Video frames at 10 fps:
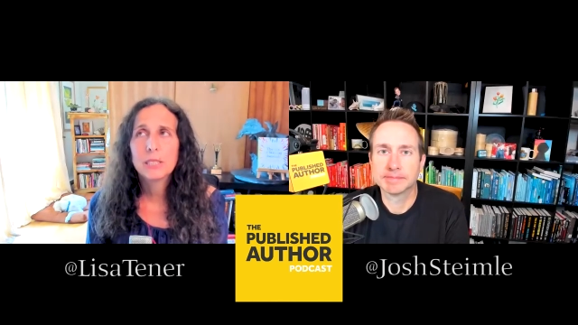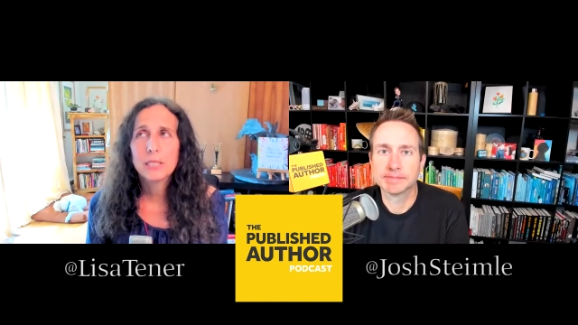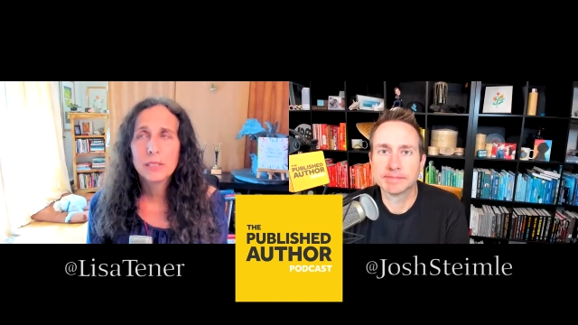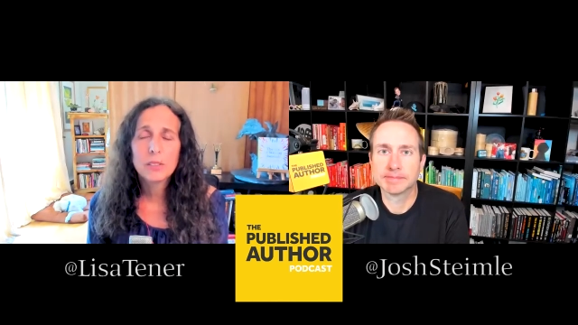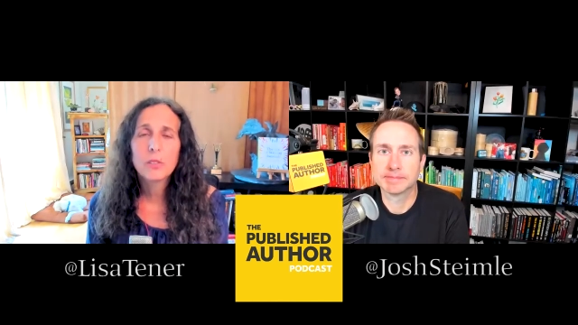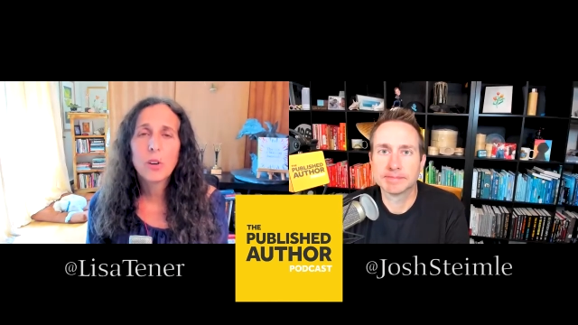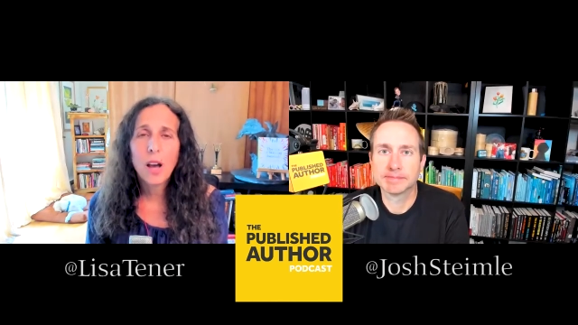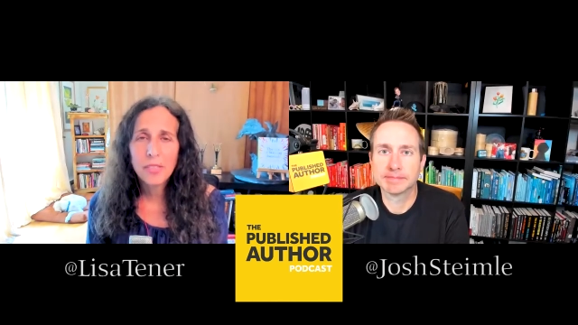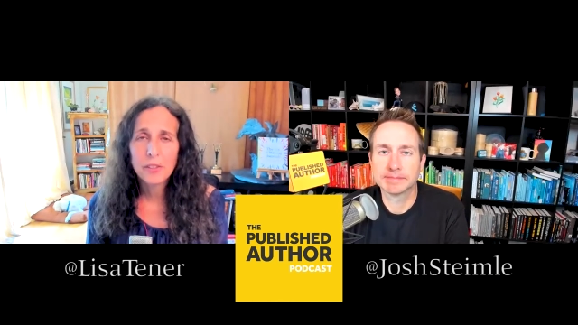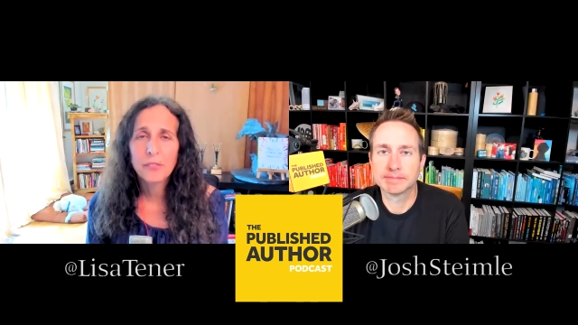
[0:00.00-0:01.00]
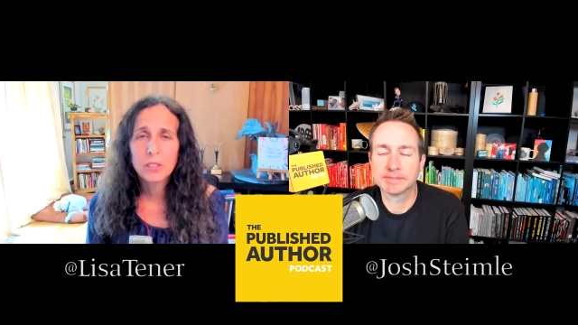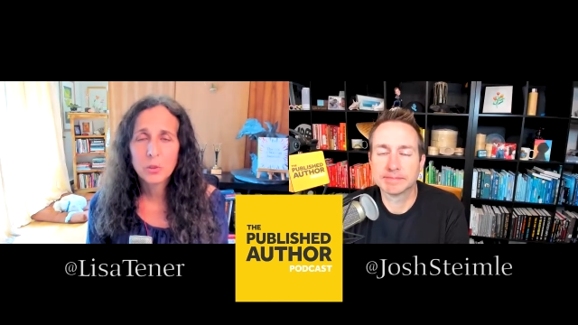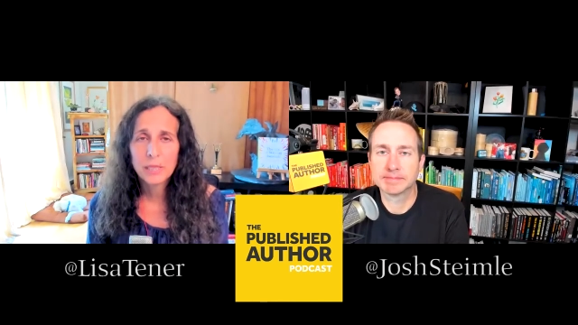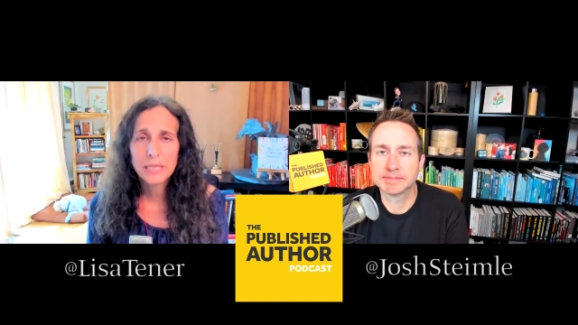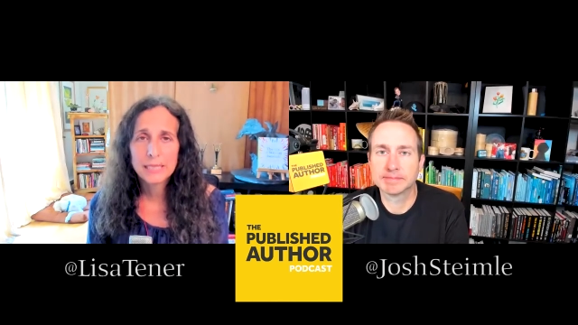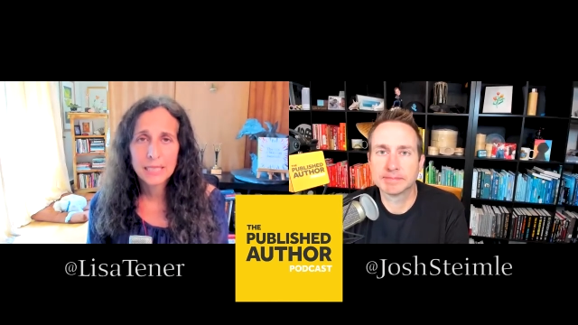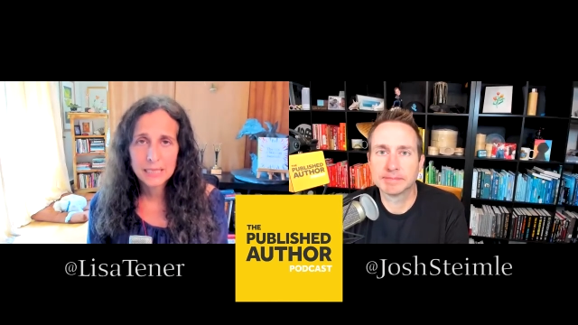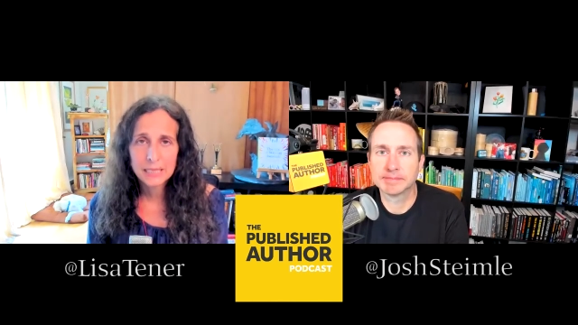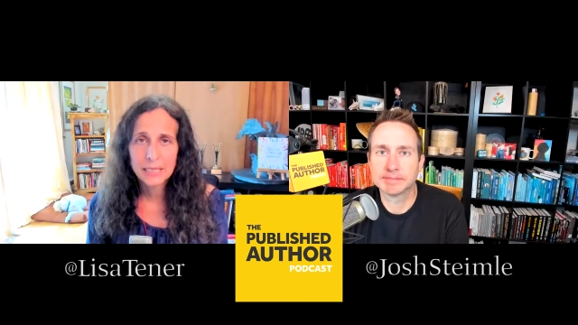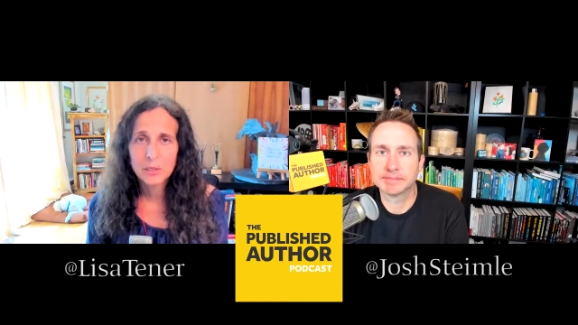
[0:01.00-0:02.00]
Speaker 1: the author Victoria
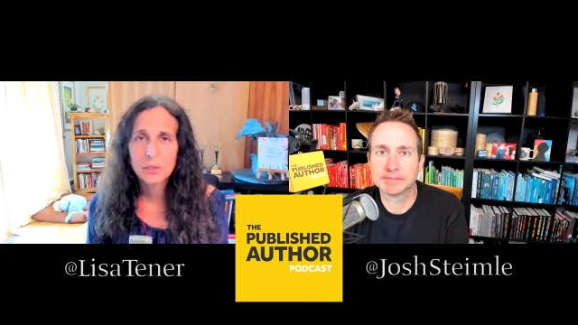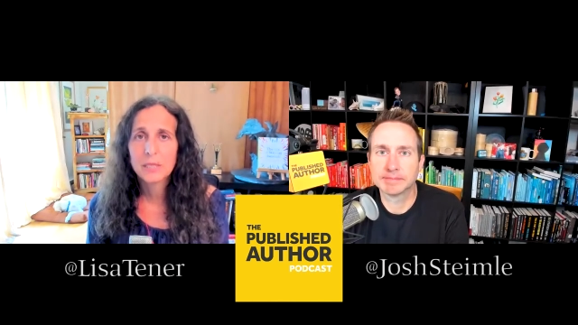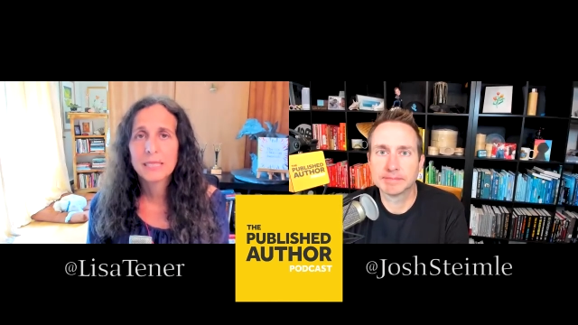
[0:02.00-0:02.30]
Dunckley, who's a